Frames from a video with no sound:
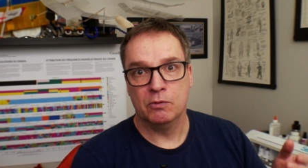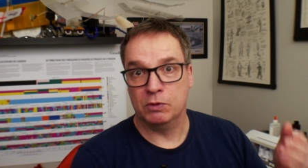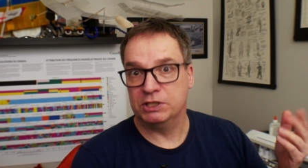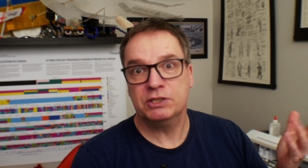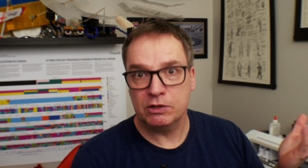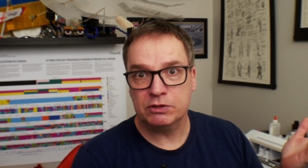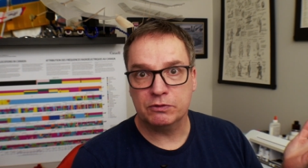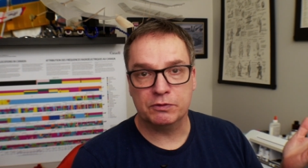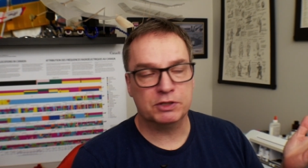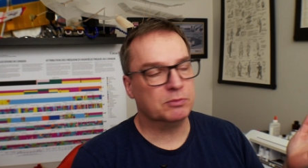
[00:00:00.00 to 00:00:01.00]
which is also
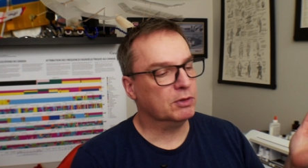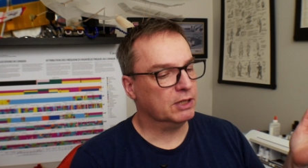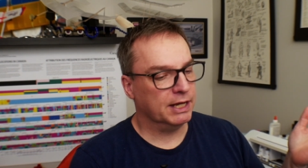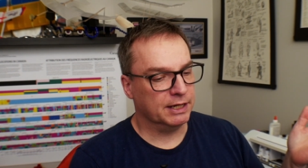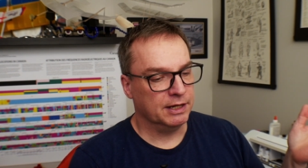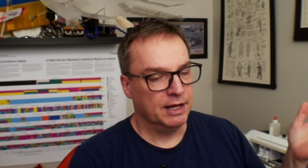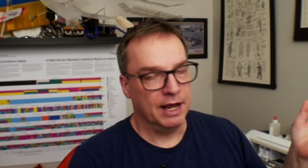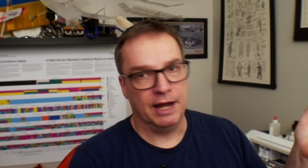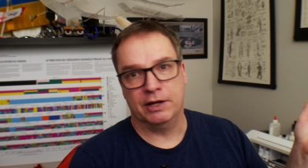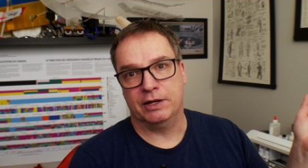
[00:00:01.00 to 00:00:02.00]
visible light
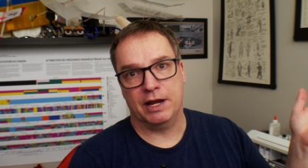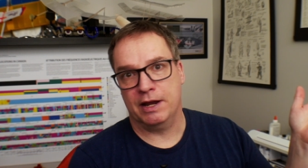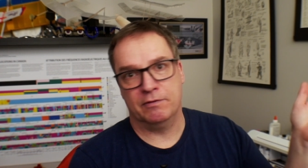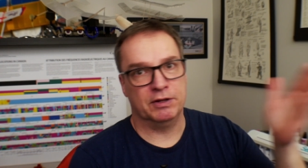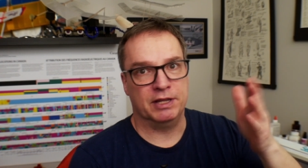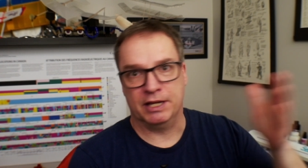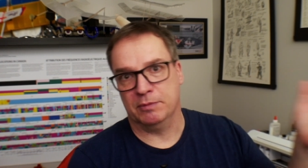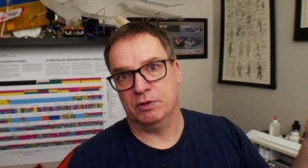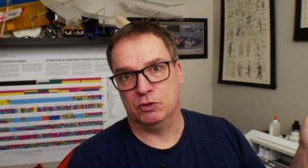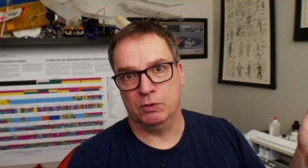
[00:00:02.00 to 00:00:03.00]
and everything
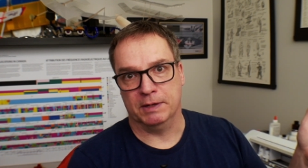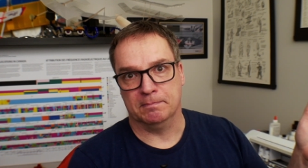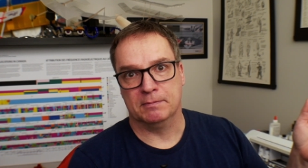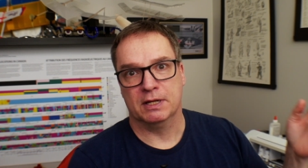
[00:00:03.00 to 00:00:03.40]
in between